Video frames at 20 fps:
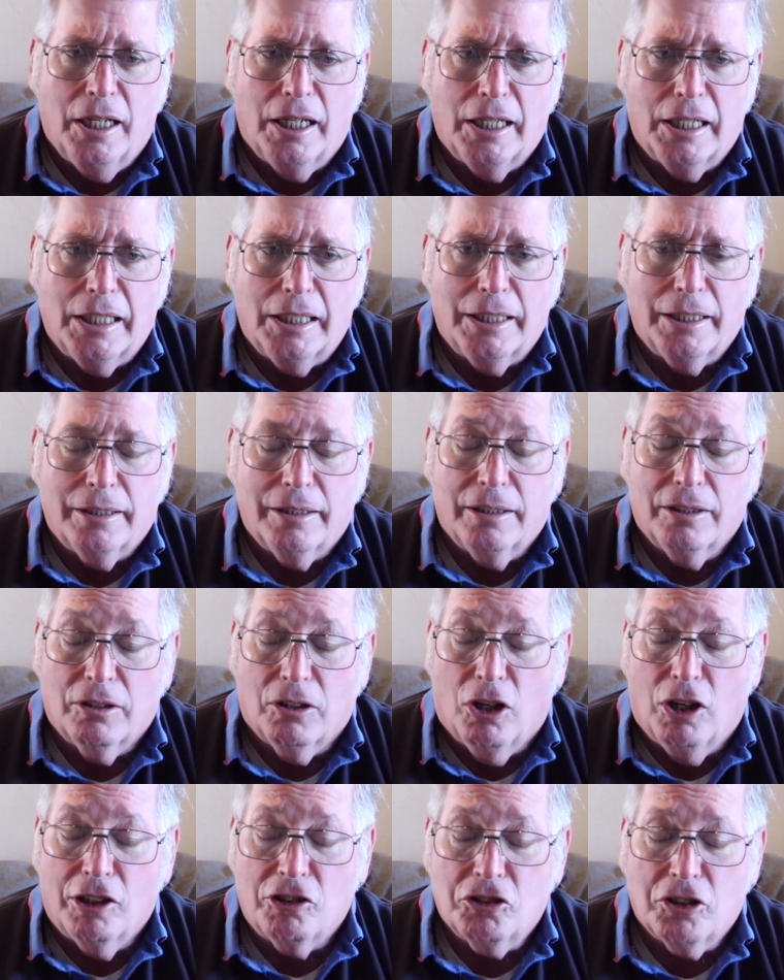
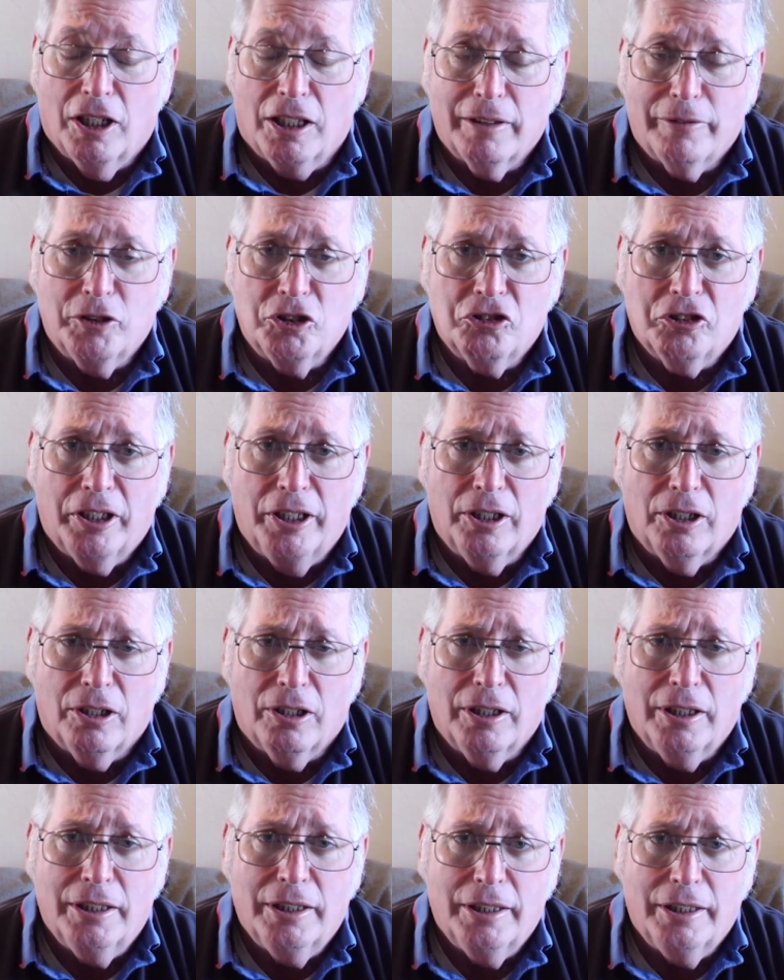lost all of his
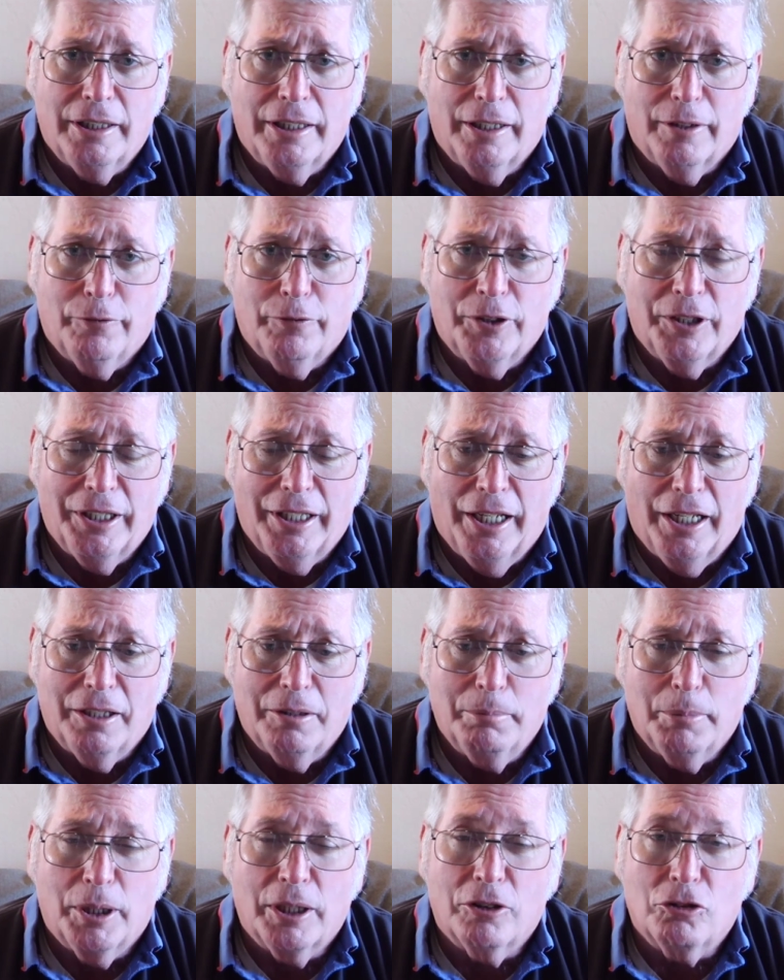gear if he
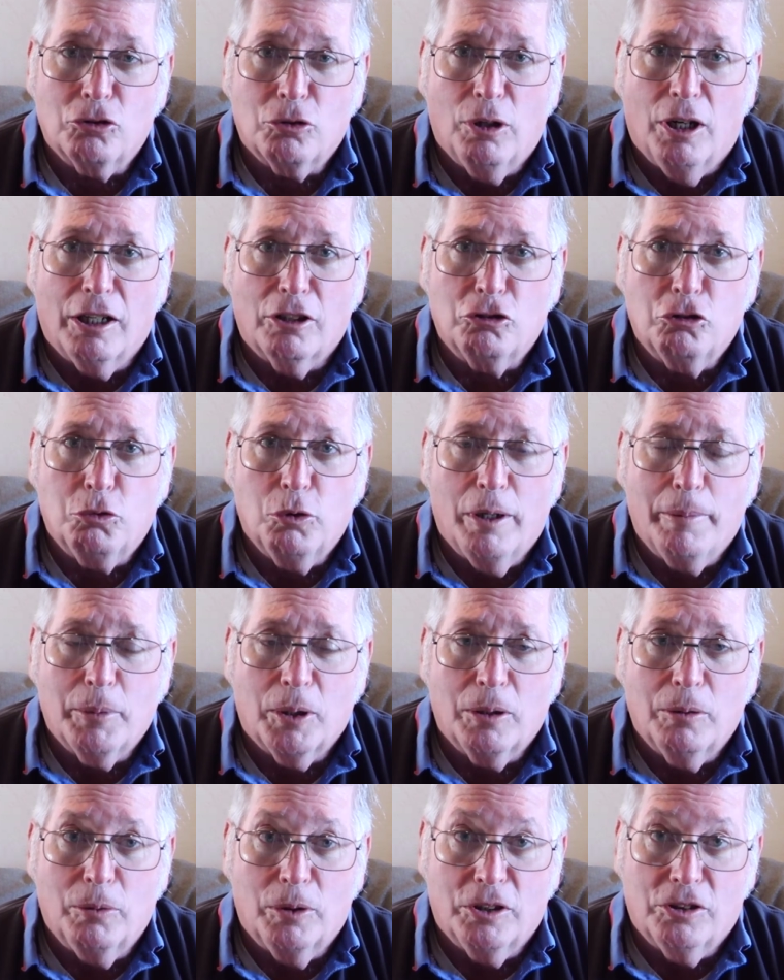hadn't been a strong
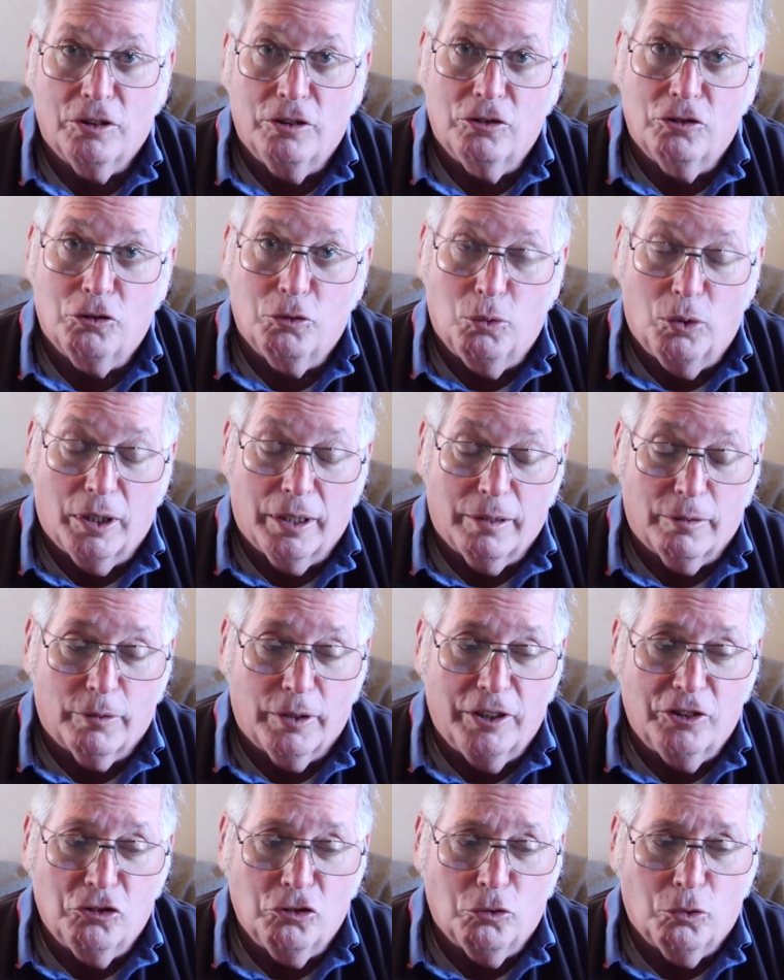swimmer, which is one of the
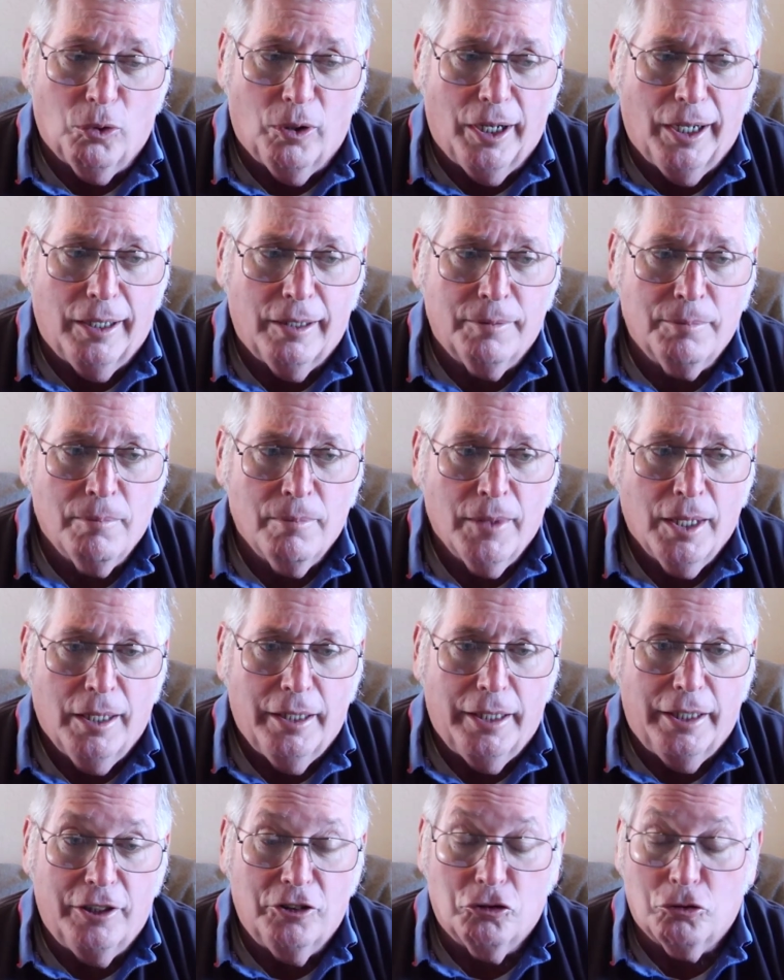reasons why
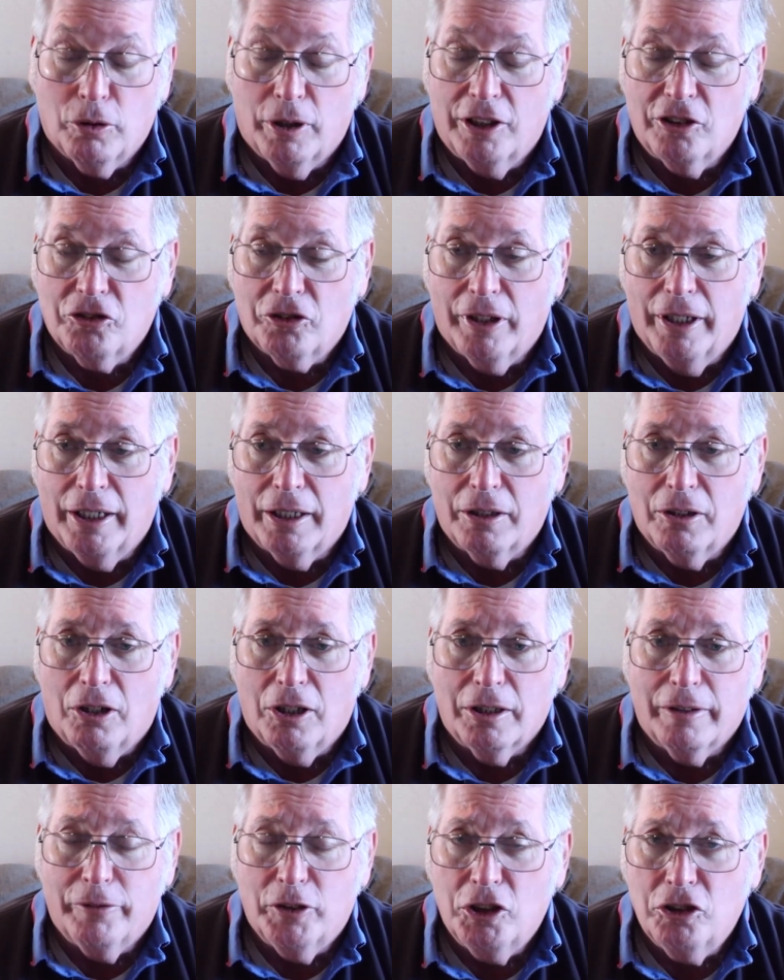he stressed that
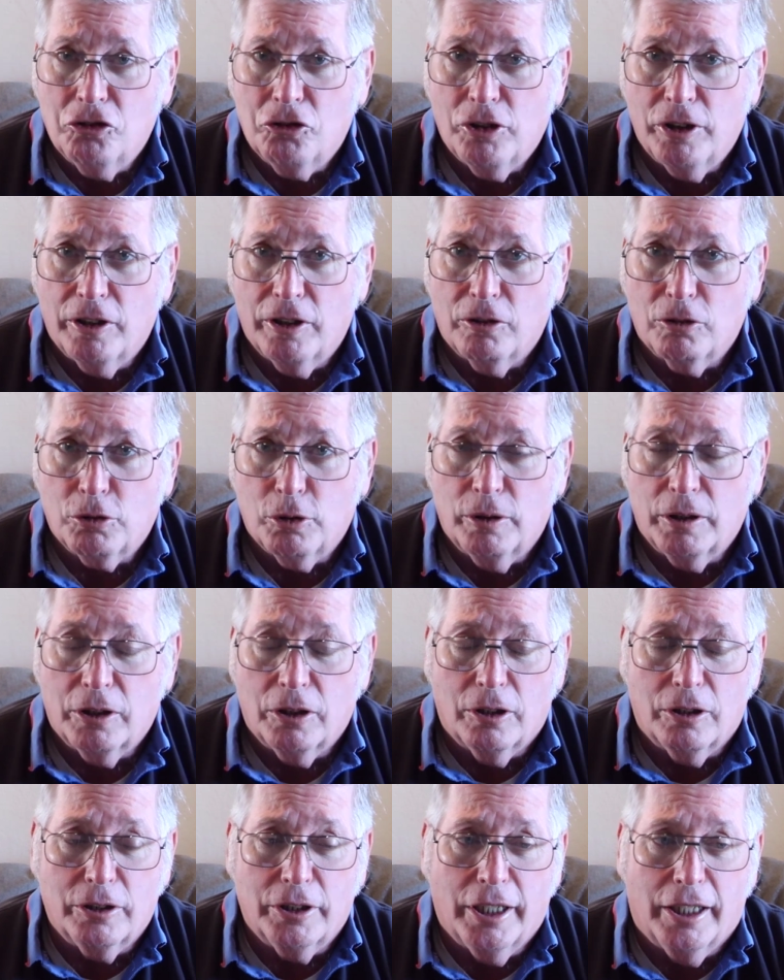all of his children
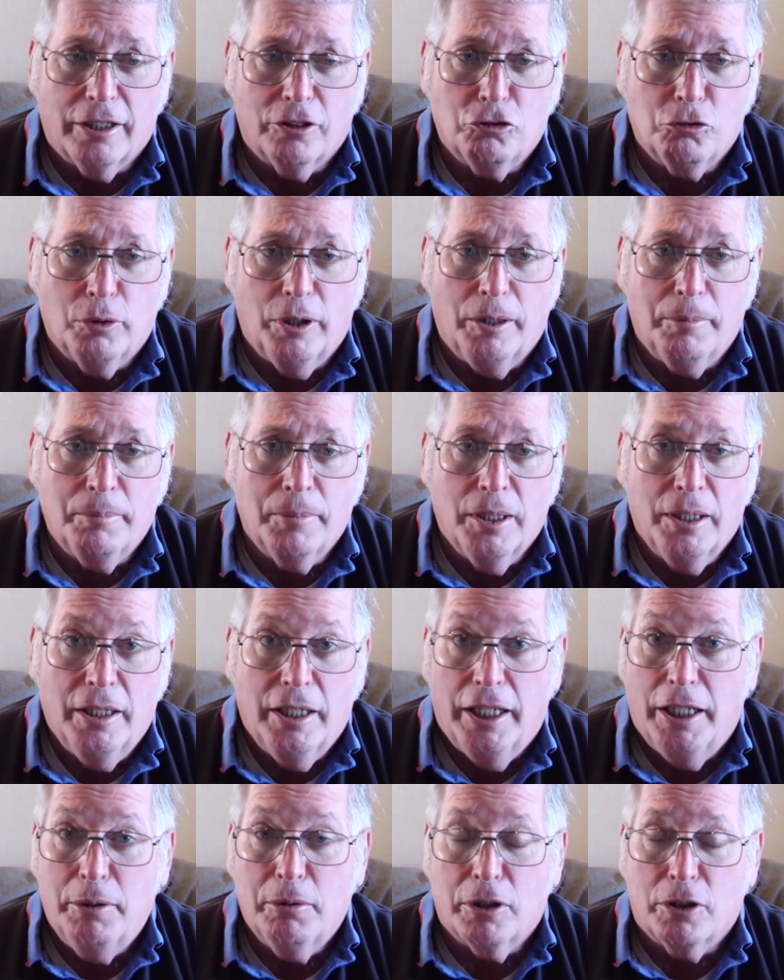learned how to swim.
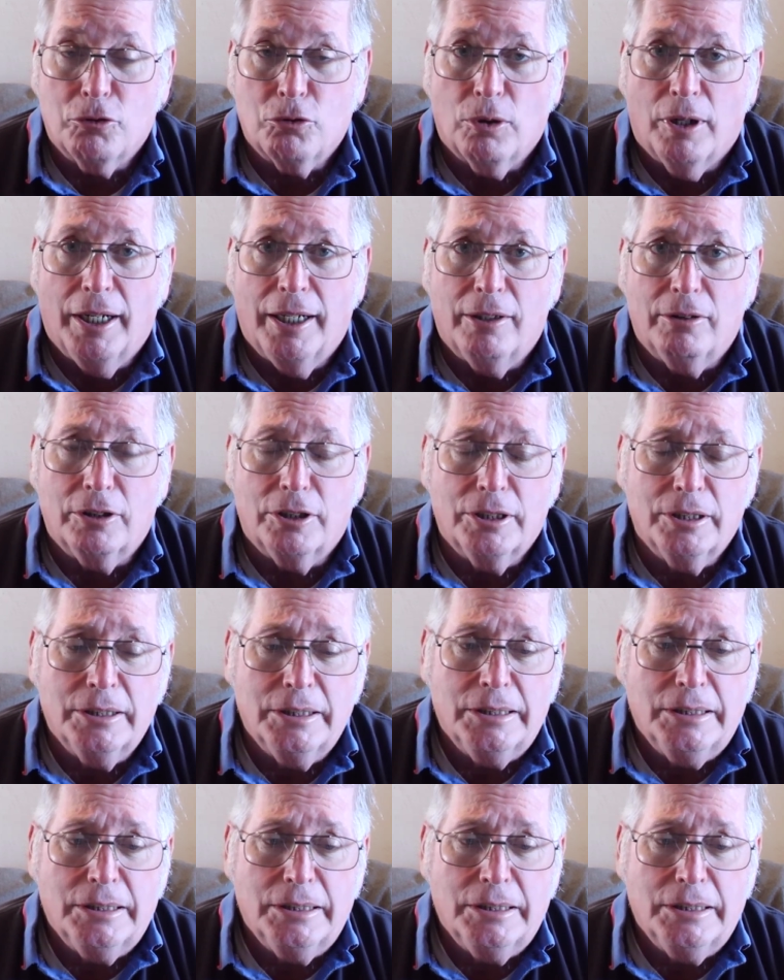He would have drowned.